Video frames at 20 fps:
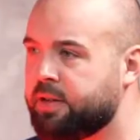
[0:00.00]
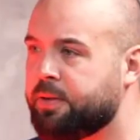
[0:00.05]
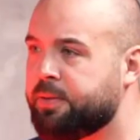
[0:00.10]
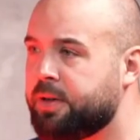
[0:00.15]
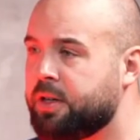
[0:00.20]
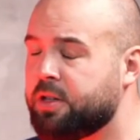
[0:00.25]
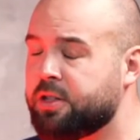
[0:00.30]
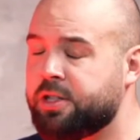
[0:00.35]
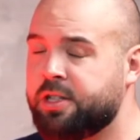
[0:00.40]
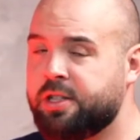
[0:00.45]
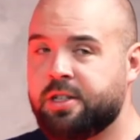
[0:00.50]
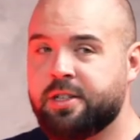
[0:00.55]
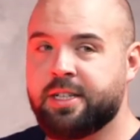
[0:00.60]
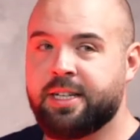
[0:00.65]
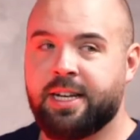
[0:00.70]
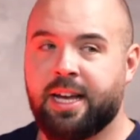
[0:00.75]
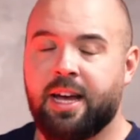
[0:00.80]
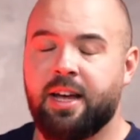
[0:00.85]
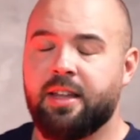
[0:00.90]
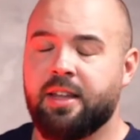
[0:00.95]
the world, you're not going to
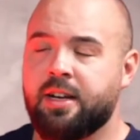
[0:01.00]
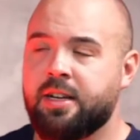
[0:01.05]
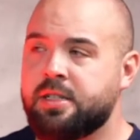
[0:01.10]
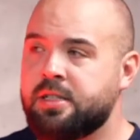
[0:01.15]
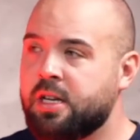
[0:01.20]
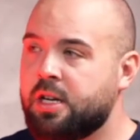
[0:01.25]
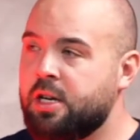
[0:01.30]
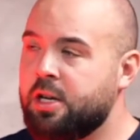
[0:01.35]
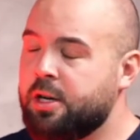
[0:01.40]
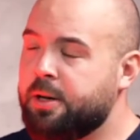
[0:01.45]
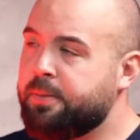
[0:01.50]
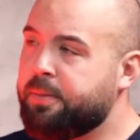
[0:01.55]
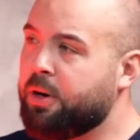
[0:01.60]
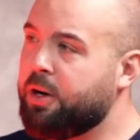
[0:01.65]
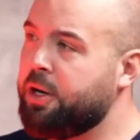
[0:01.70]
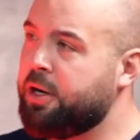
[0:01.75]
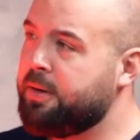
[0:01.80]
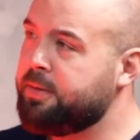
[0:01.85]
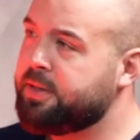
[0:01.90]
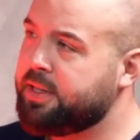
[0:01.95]
get this. But
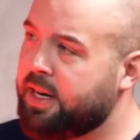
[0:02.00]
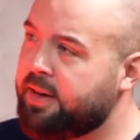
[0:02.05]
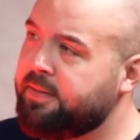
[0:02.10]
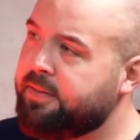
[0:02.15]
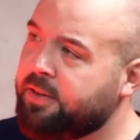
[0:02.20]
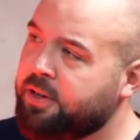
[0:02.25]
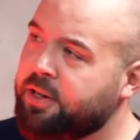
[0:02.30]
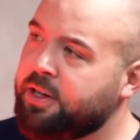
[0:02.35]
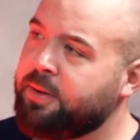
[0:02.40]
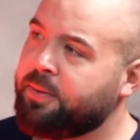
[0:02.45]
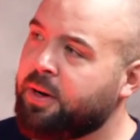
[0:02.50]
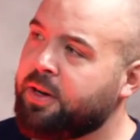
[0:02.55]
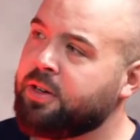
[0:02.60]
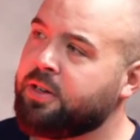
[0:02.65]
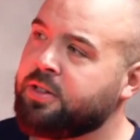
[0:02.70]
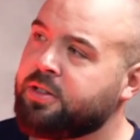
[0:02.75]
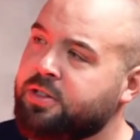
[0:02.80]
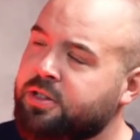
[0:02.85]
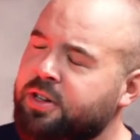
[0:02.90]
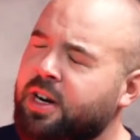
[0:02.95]
Ernst and
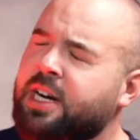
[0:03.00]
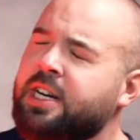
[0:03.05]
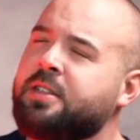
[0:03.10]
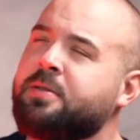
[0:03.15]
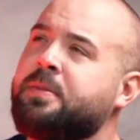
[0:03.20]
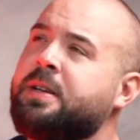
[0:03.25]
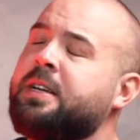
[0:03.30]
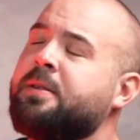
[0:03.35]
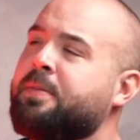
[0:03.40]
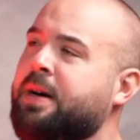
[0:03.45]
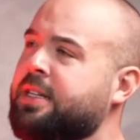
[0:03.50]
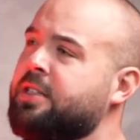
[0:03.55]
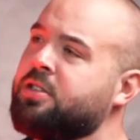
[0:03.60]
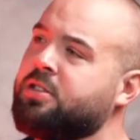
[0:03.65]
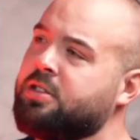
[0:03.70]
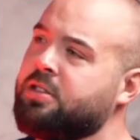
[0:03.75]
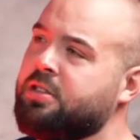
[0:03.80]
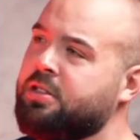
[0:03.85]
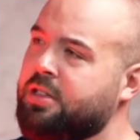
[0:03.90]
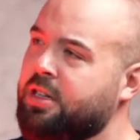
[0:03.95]
M41ers drives me
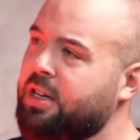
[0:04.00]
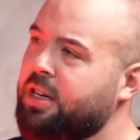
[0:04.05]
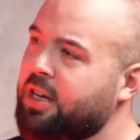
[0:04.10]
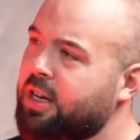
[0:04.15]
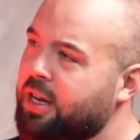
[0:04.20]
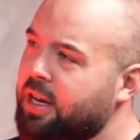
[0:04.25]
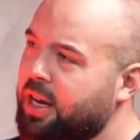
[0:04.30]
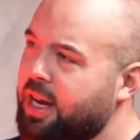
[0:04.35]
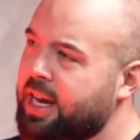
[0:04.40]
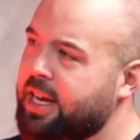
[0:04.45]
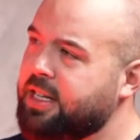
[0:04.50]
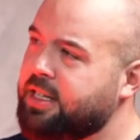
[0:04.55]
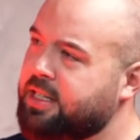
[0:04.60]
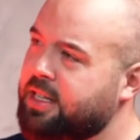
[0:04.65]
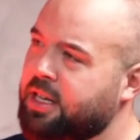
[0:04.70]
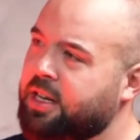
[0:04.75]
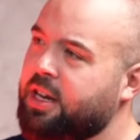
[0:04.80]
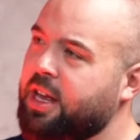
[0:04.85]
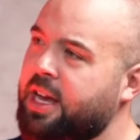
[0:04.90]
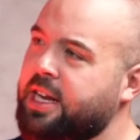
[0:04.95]
mental. Oh no! It's
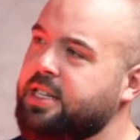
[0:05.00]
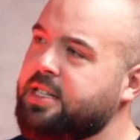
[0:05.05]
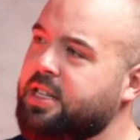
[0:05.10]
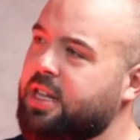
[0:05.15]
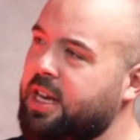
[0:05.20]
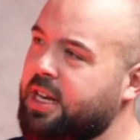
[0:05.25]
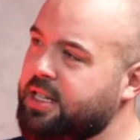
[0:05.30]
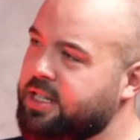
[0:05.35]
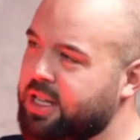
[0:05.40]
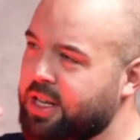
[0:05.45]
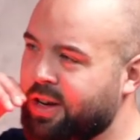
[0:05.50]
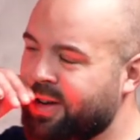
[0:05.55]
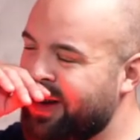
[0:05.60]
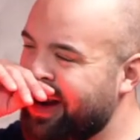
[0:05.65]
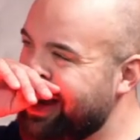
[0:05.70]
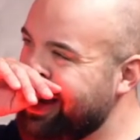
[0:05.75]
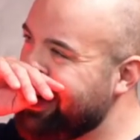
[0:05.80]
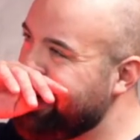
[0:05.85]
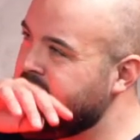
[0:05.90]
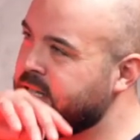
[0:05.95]
the, it's, the
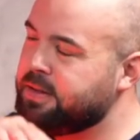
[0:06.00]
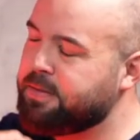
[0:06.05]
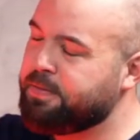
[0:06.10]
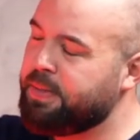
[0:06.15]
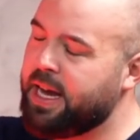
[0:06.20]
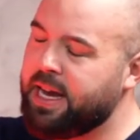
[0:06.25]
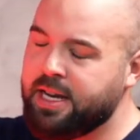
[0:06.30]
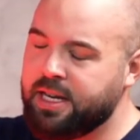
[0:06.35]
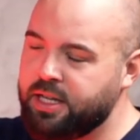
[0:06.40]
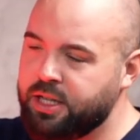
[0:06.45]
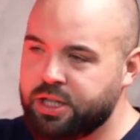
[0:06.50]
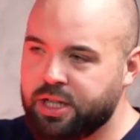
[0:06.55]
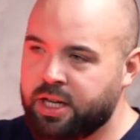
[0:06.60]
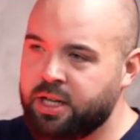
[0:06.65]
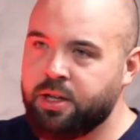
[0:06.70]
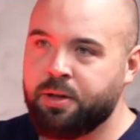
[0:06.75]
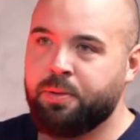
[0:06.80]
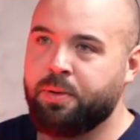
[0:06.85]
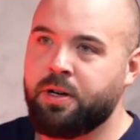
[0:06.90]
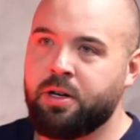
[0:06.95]
greatest page
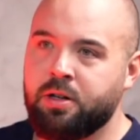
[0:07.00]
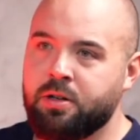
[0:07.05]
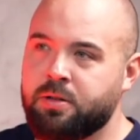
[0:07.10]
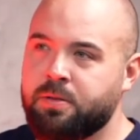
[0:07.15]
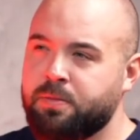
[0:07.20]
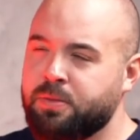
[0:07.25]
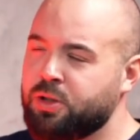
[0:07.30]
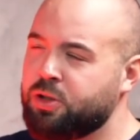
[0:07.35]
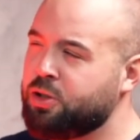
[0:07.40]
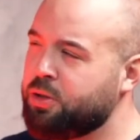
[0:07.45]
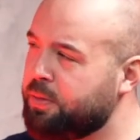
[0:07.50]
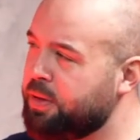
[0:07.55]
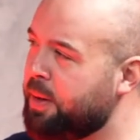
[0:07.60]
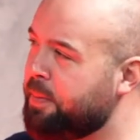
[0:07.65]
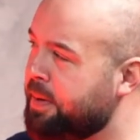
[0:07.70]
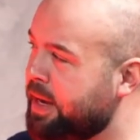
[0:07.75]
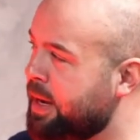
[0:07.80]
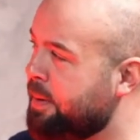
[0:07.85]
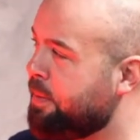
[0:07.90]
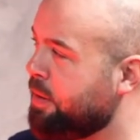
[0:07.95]
in the world, but some of the
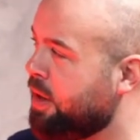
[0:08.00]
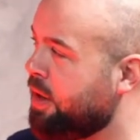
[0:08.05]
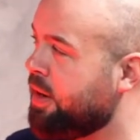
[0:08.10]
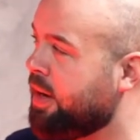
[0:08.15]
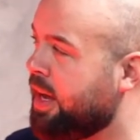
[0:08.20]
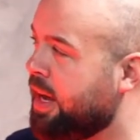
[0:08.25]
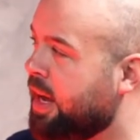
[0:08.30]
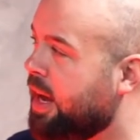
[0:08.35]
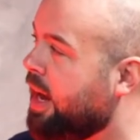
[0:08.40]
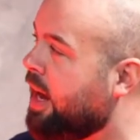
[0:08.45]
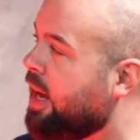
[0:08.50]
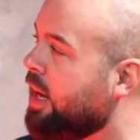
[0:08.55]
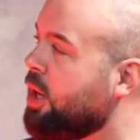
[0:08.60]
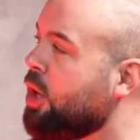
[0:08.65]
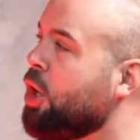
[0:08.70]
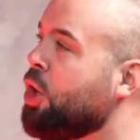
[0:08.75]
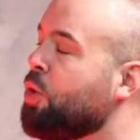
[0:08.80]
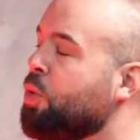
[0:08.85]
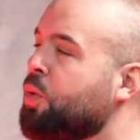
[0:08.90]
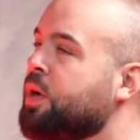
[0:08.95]
people on there are
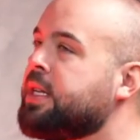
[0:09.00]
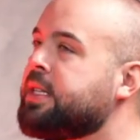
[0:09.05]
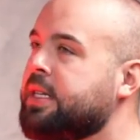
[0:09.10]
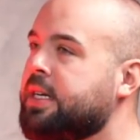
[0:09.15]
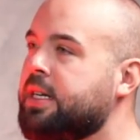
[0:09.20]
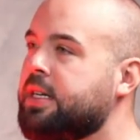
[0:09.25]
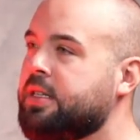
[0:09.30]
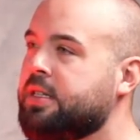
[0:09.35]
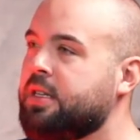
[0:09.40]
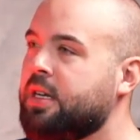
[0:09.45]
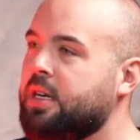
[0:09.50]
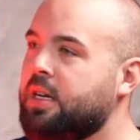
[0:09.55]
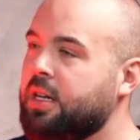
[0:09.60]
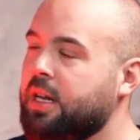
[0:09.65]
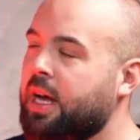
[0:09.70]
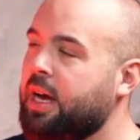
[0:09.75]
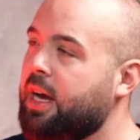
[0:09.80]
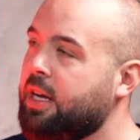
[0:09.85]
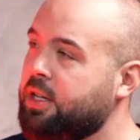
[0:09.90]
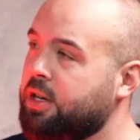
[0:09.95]
lunatics.
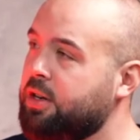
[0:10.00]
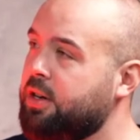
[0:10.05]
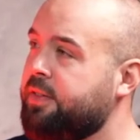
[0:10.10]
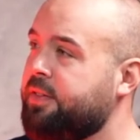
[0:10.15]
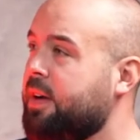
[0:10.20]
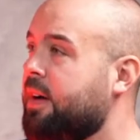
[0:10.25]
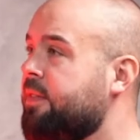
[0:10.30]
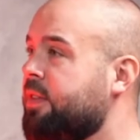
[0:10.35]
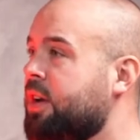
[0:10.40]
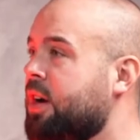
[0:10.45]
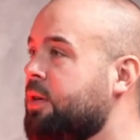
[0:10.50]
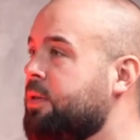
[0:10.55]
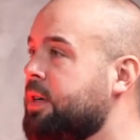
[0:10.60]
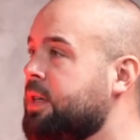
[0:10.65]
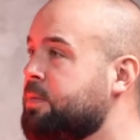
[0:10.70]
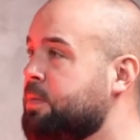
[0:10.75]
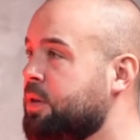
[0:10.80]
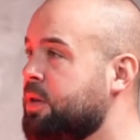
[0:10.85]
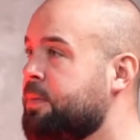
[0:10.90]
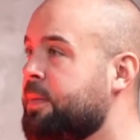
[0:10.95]
Like I don't know if you ever
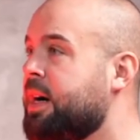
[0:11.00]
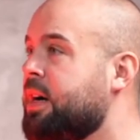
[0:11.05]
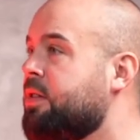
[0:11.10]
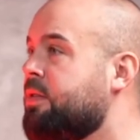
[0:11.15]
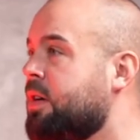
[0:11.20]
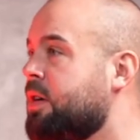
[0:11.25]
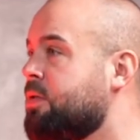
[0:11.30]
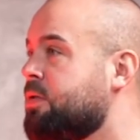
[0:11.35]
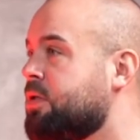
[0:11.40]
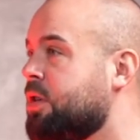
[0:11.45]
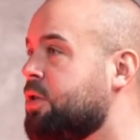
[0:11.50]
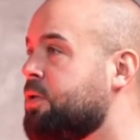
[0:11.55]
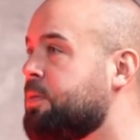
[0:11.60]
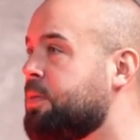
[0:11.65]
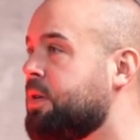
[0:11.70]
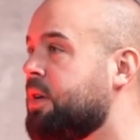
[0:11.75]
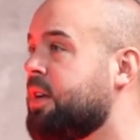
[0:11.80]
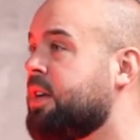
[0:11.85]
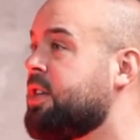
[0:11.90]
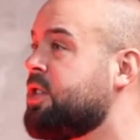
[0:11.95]
noticed, but the Mile Road's
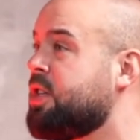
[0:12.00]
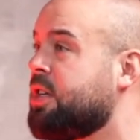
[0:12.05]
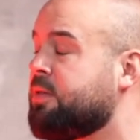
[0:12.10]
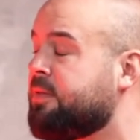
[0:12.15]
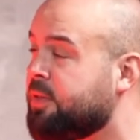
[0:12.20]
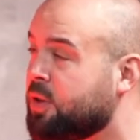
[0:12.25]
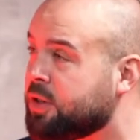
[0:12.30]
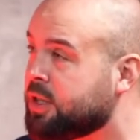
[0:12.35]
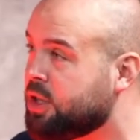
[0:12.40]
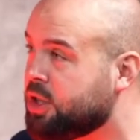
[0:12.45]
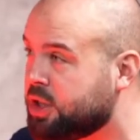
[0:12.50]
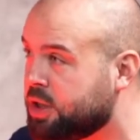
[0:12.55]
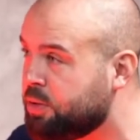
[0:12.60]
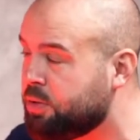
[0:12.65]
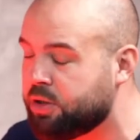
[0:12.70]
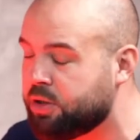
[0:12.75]
open and there's no fucking shoe